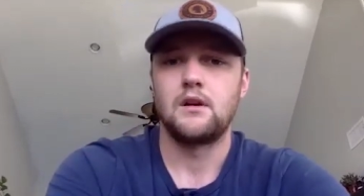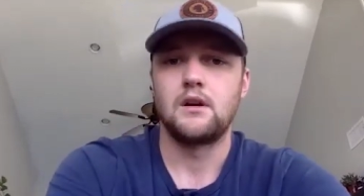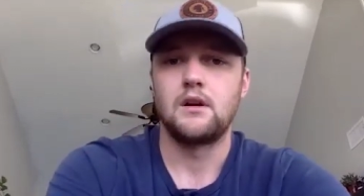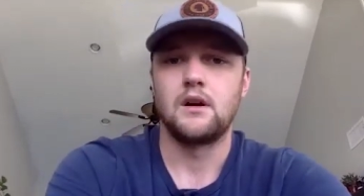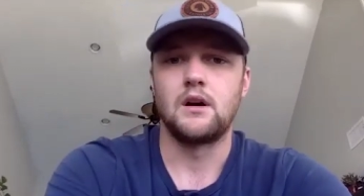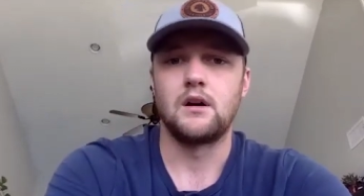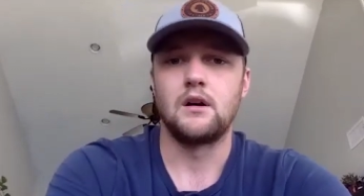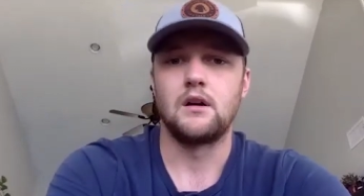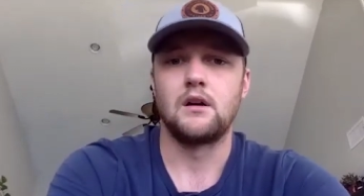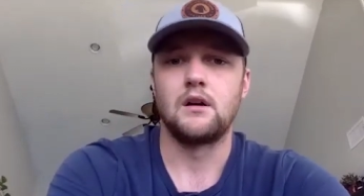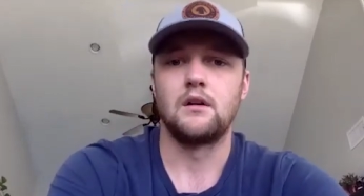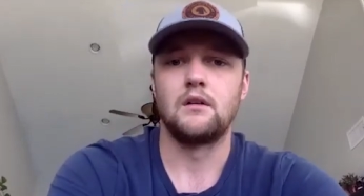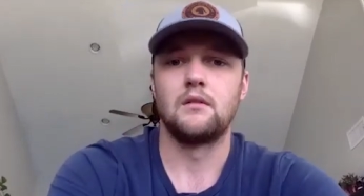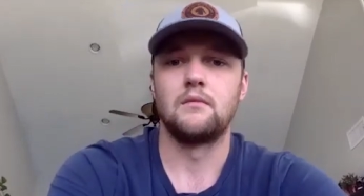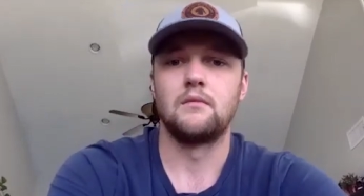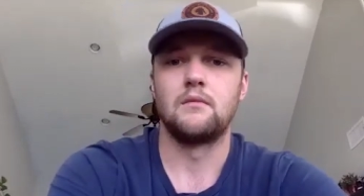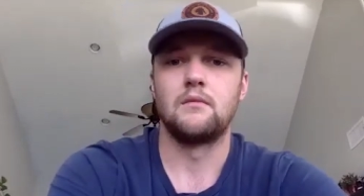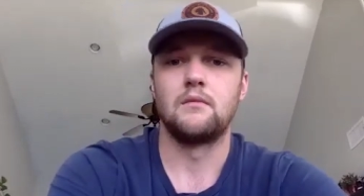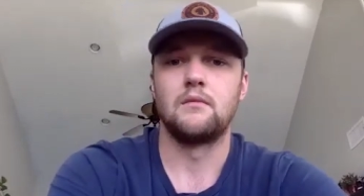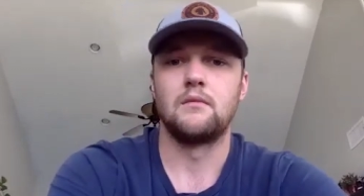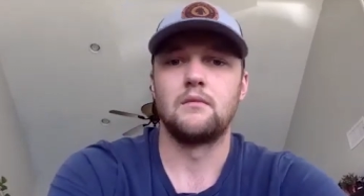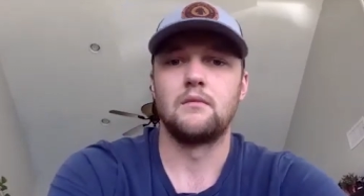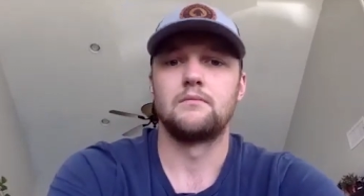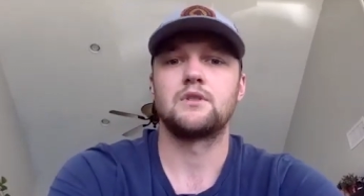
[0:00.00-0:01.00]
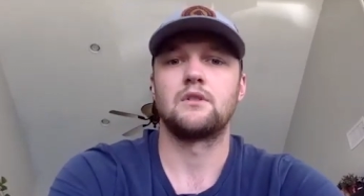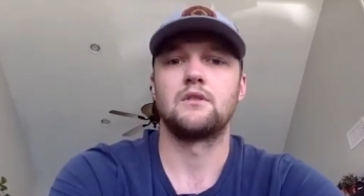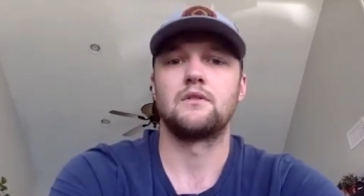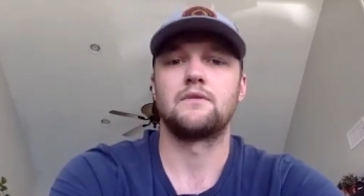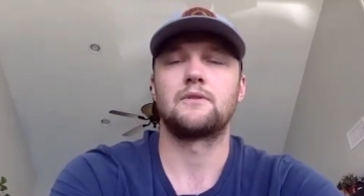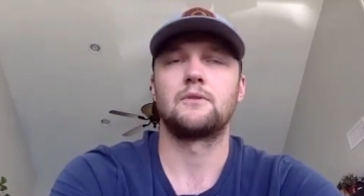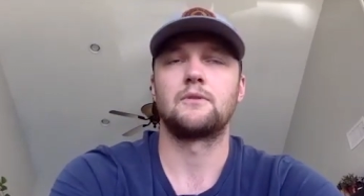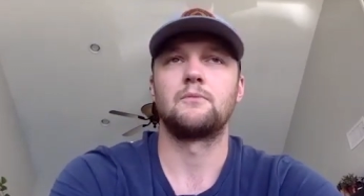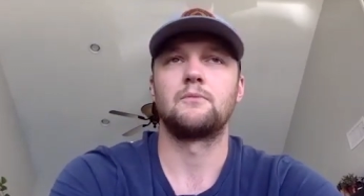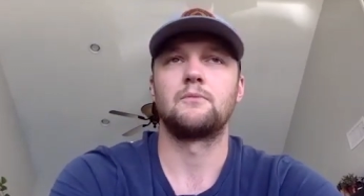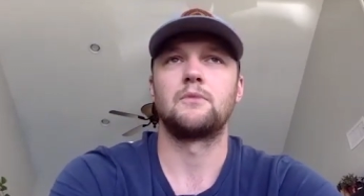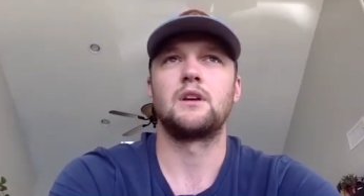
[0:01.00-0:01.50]
Um, so
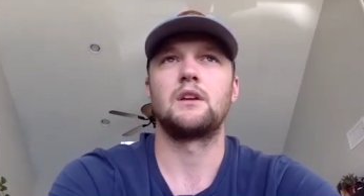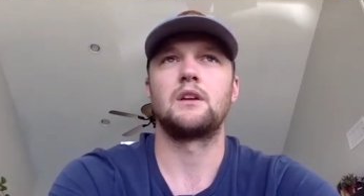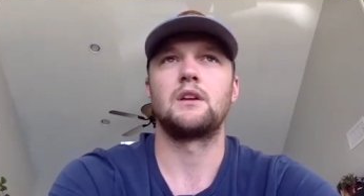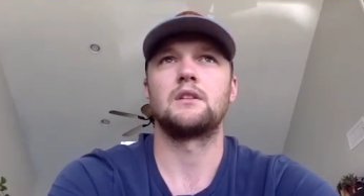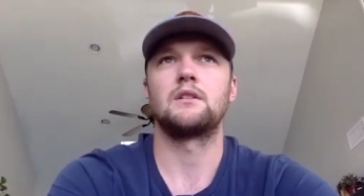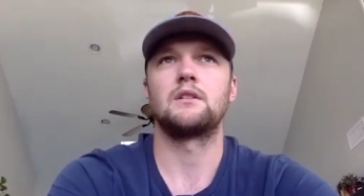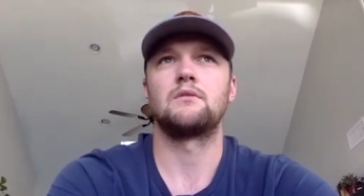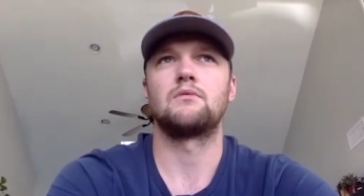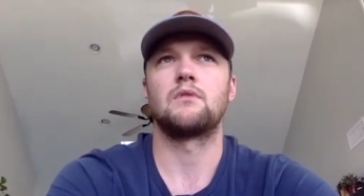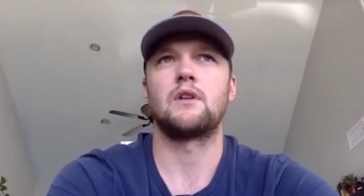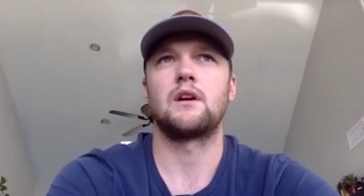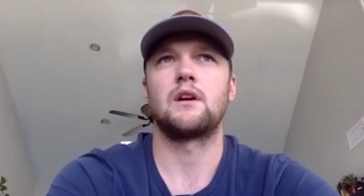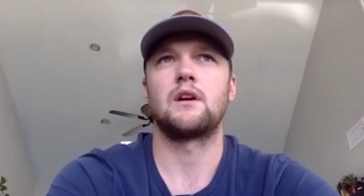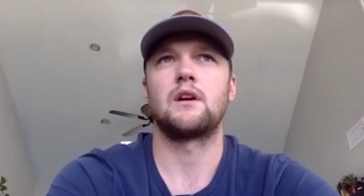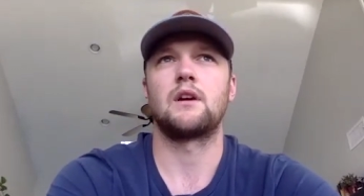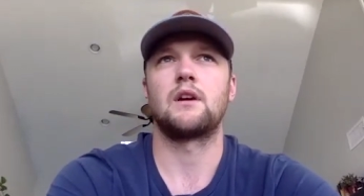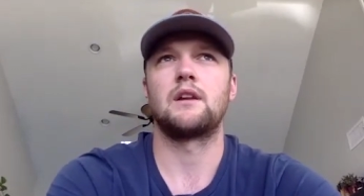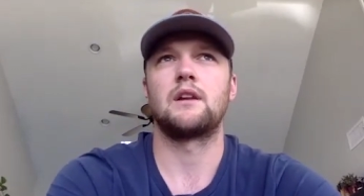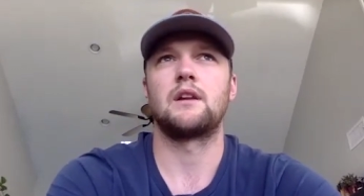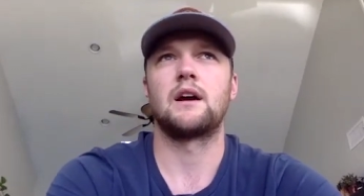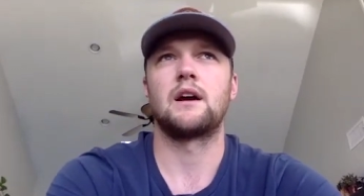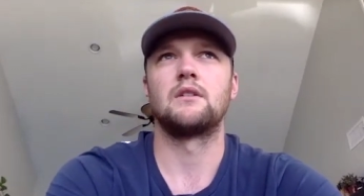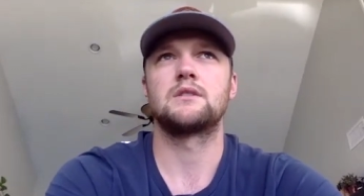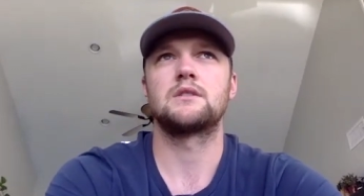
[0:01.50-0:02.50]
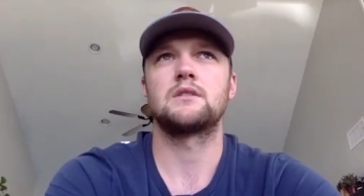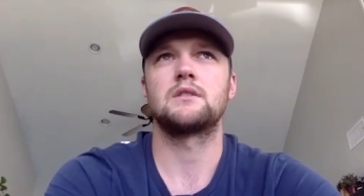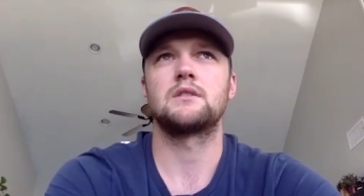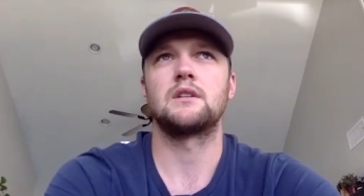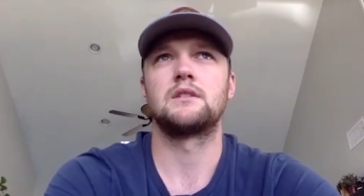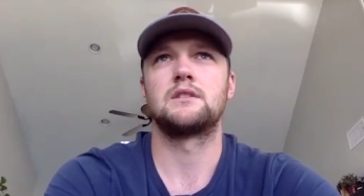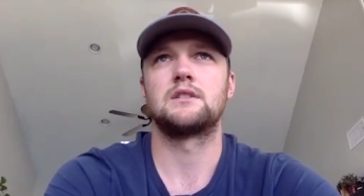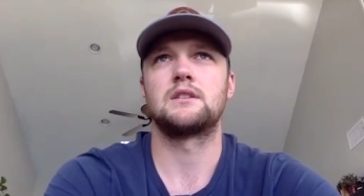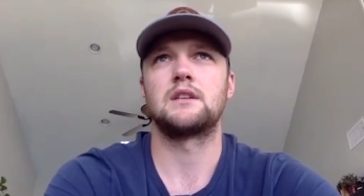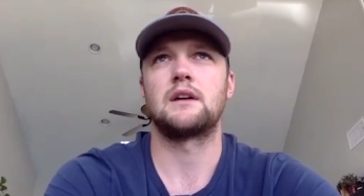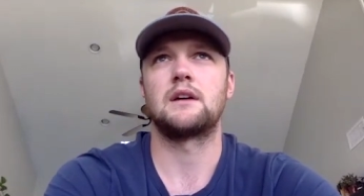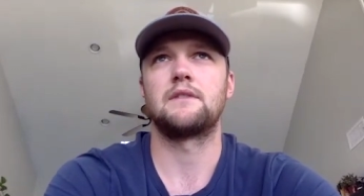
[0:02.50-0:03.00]
for me right now, it's
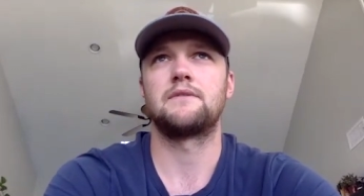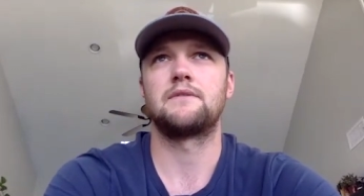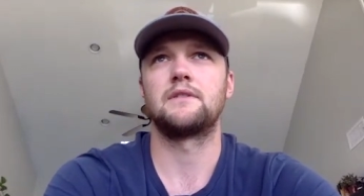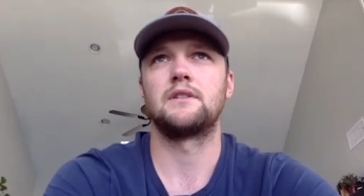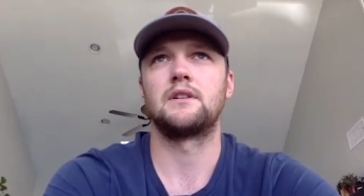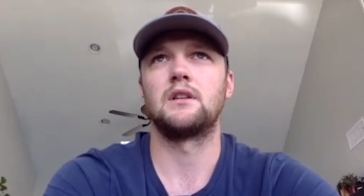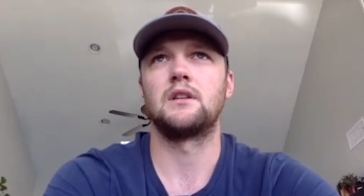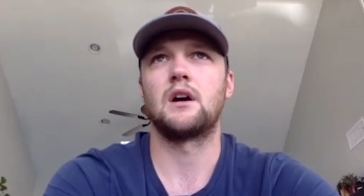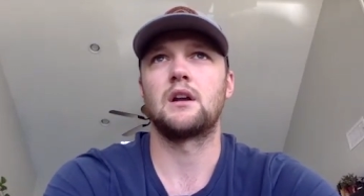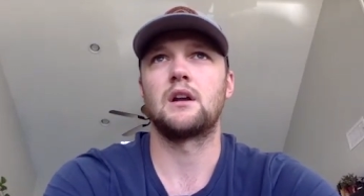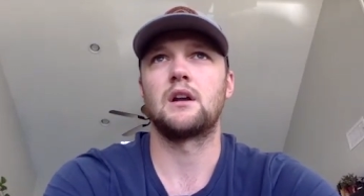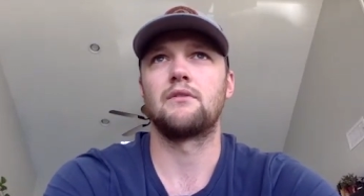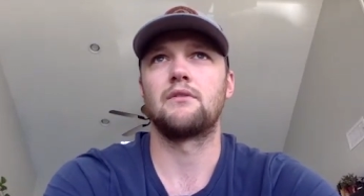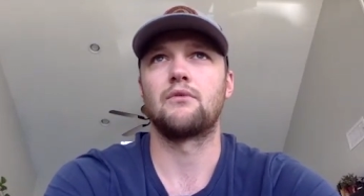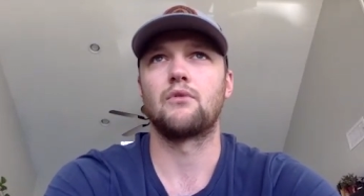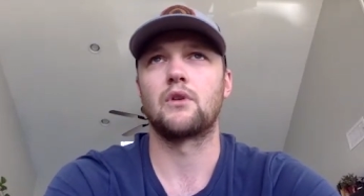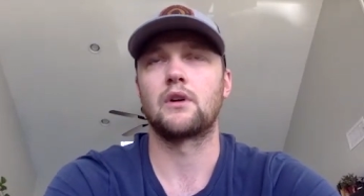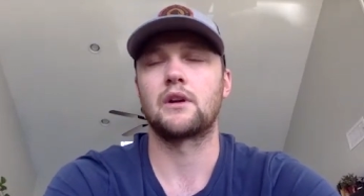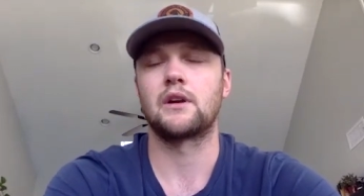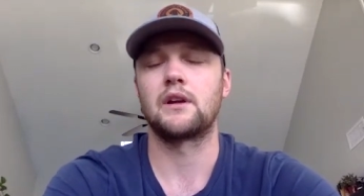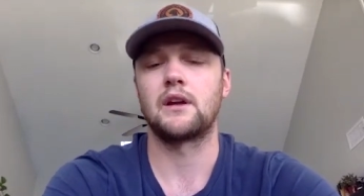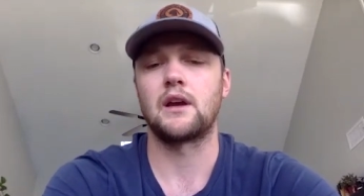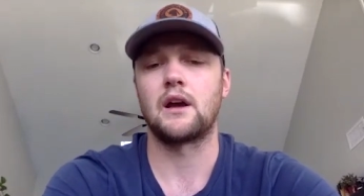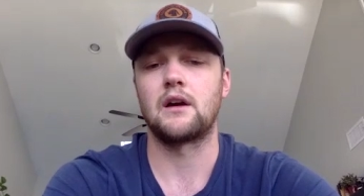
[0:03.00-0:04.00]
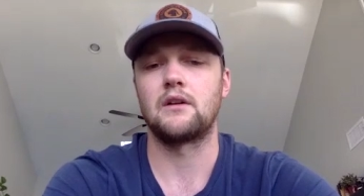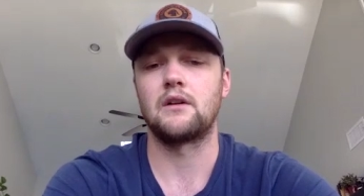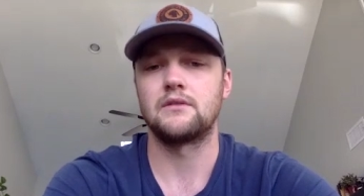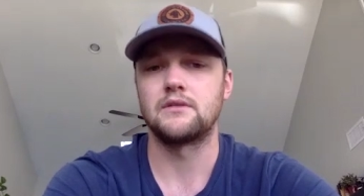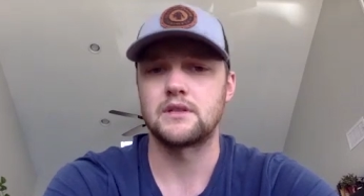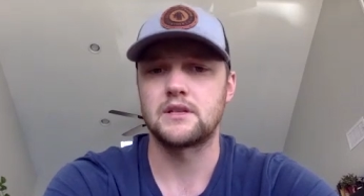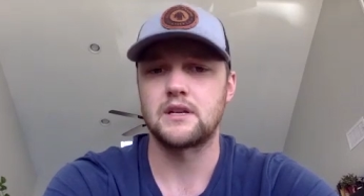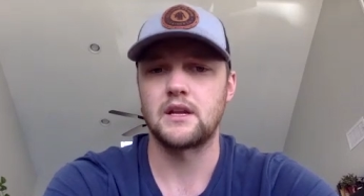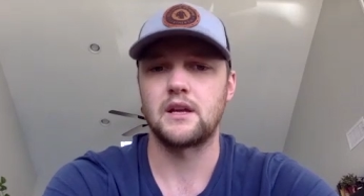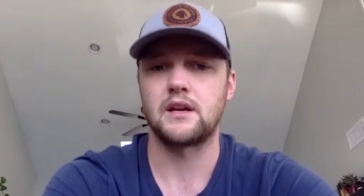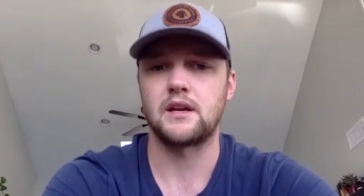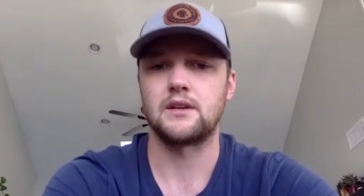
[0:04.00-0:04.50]
it's definitely a lot of working out and
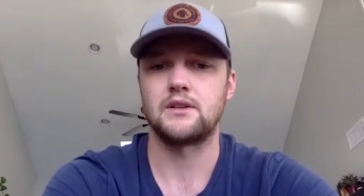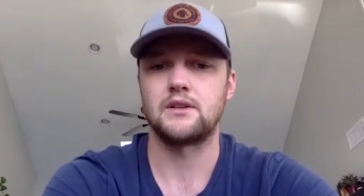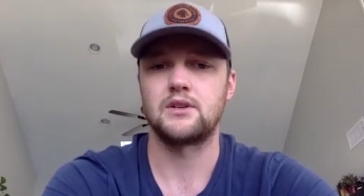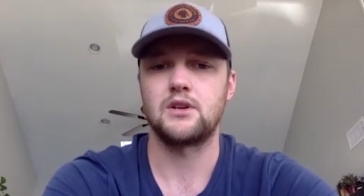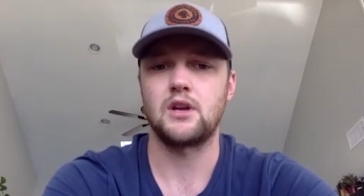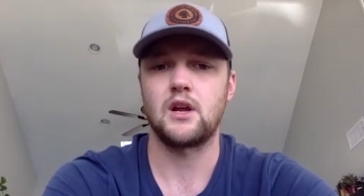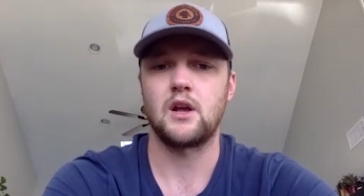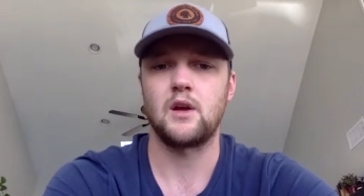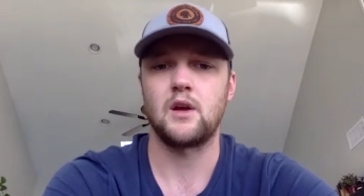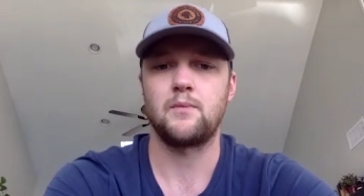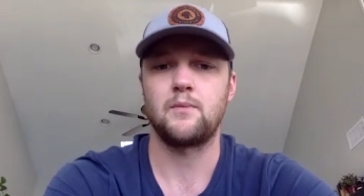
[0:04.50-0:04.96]
staying in shape,